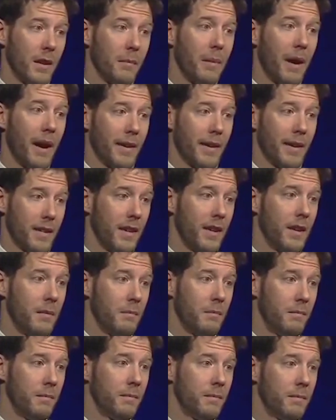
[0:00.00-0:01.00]
own arm,
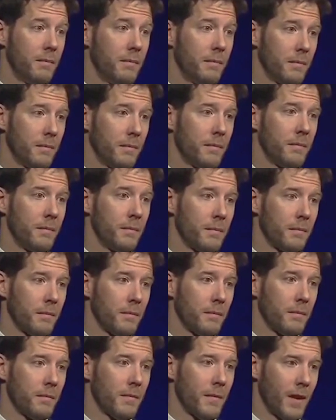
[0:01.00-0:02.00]
and the
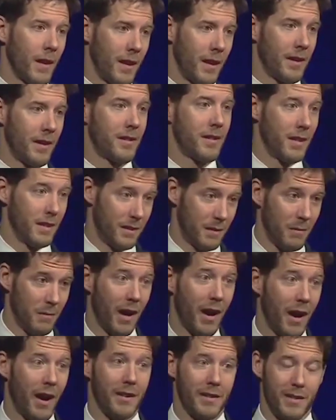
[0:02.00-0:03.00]
suspense that
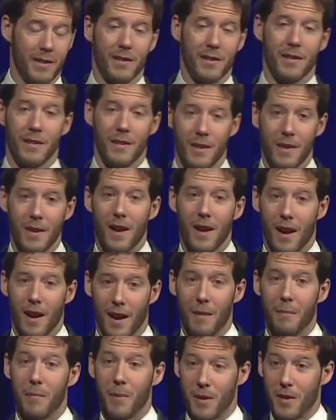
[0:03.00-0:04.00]
shrouded his struggle
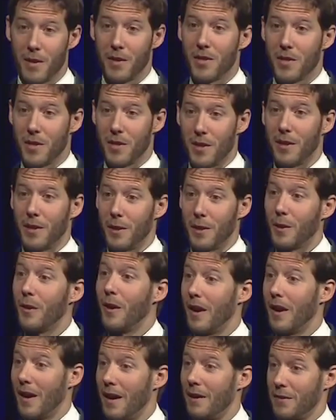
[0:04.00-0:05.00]
will forever
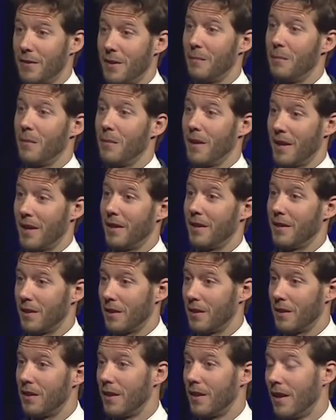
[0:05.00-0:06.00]
serve as a
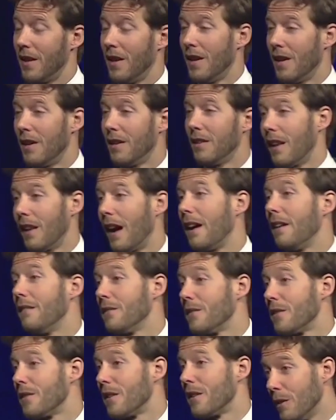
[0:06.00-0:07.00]
testament to the
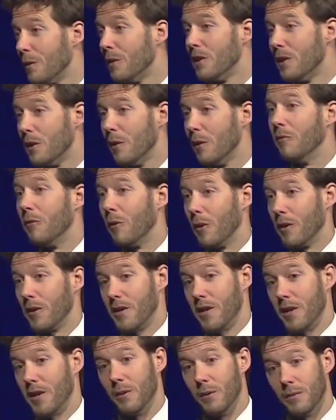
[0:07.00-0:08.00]
strength of the human
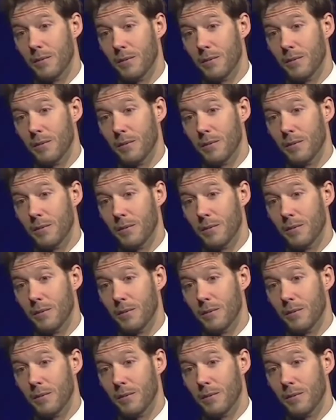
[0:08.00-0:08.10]
will